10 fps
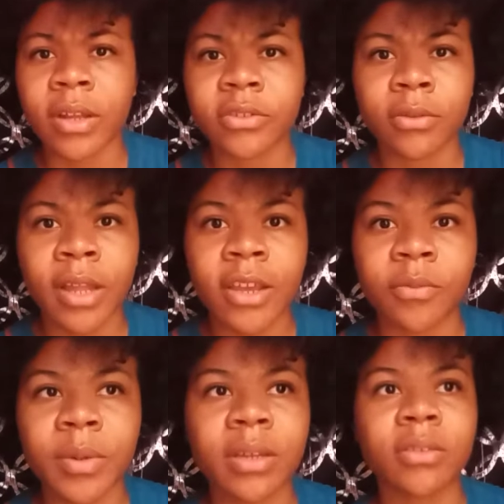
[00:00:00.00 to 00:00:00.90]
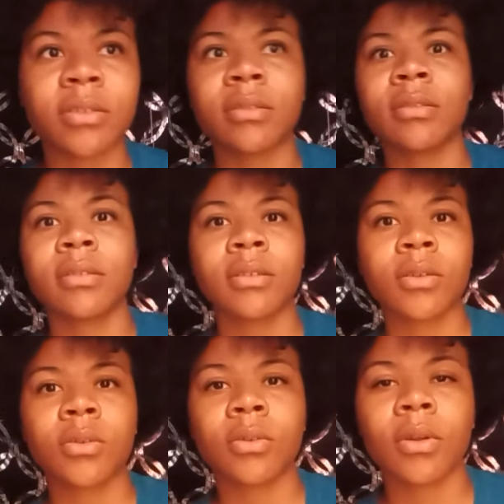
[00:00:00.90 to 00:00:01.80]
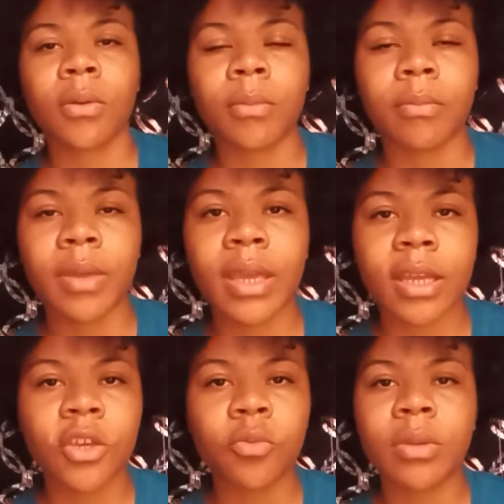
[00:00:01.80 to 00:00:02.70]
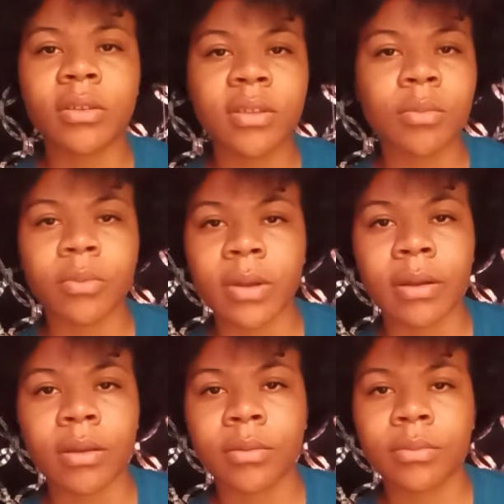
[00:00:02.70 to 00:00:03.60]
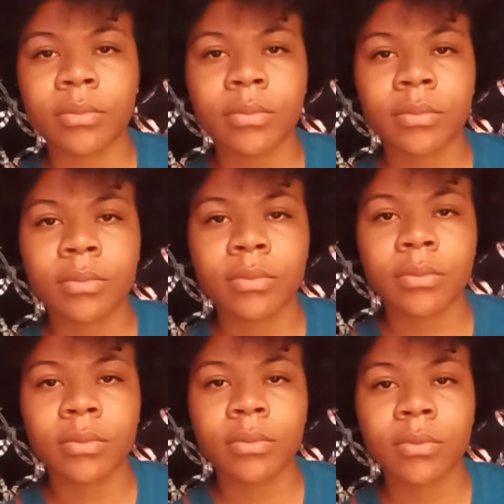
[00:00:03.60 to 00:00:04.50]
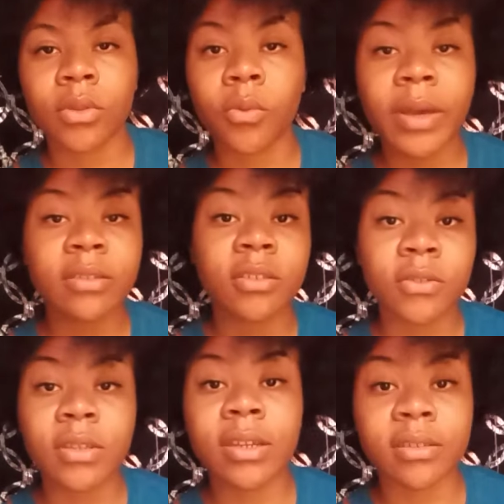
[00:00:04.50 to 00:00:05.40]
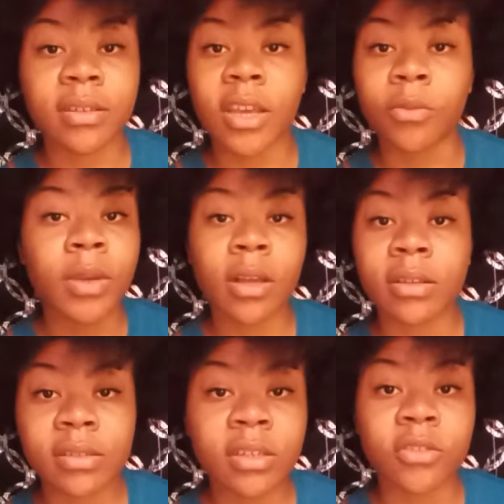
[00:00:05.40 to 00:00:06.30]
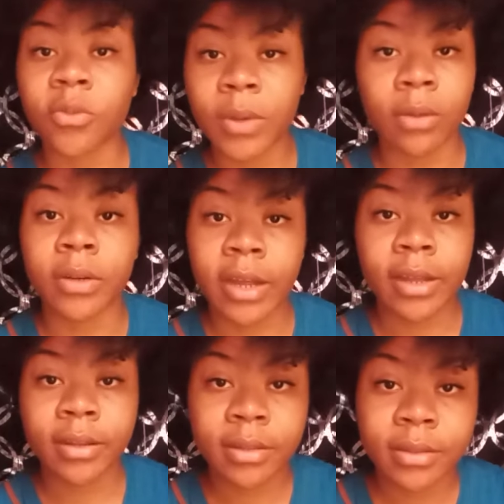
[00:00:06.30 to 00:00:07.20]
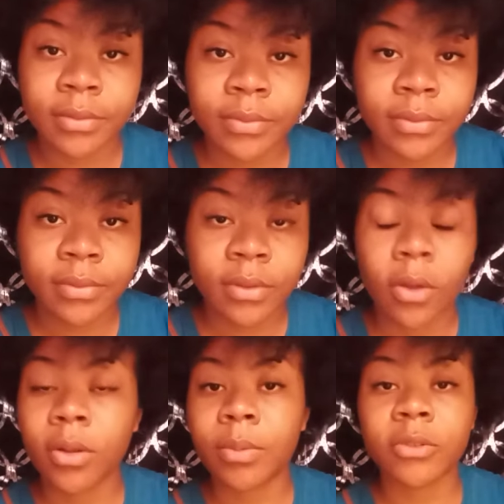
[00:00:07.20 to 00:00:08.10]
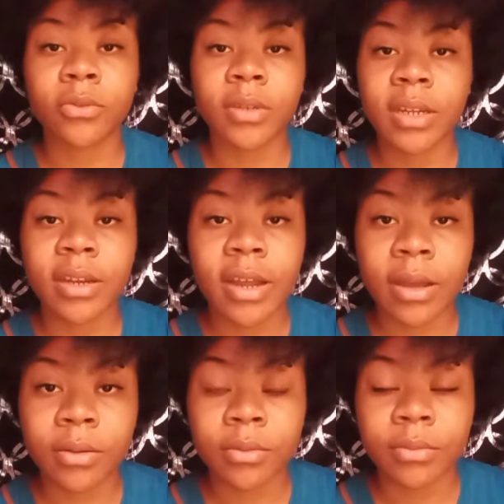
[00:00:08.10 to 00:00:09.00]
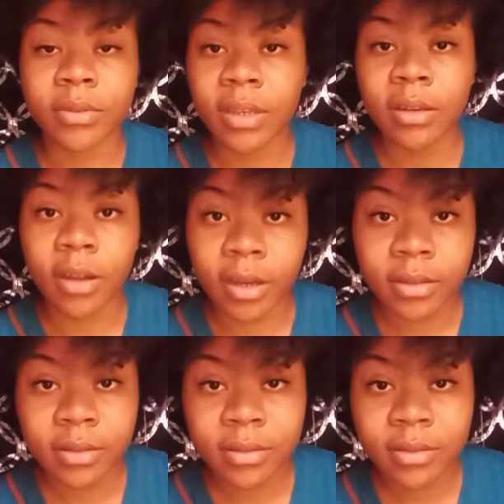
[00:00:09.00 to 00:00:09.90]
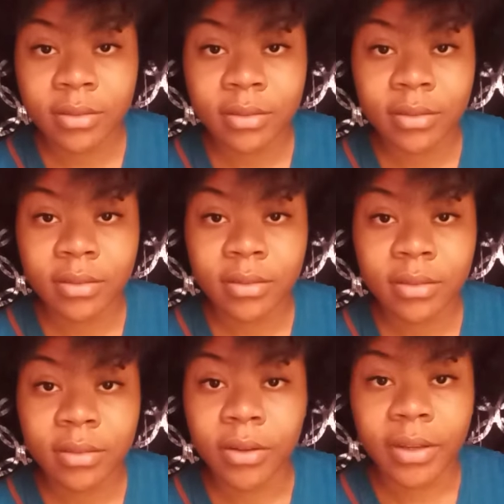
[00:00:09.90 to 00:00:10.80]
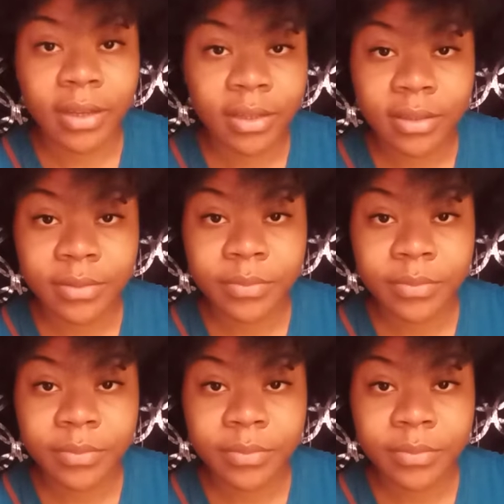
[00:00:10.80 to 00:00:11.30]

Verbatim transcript: not your life, because being human is temporary. The wages of sin is death. We all sin, so we gonna die. The only person who didn't die was Enoch. Okay?